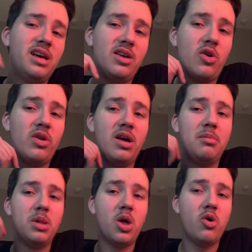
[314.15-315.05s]
go down
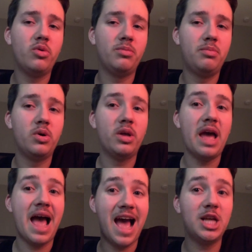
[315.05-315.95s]
below and put
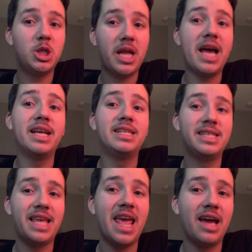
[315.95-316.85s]
hashtag
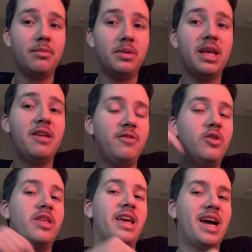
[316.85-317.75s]
scammed if you
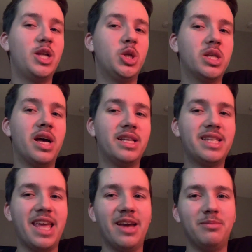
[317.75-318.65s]
think I just got
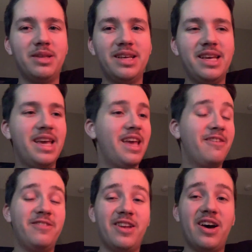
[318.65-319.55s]
scammed.
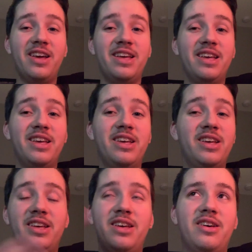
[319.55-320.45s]
If not,
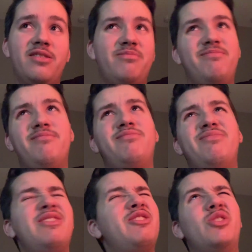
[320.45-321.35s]

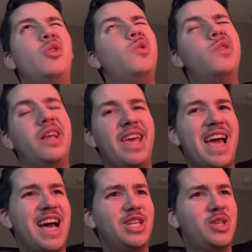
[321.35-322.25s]
I don't know, like
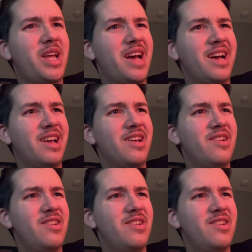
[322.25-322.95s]
hashtag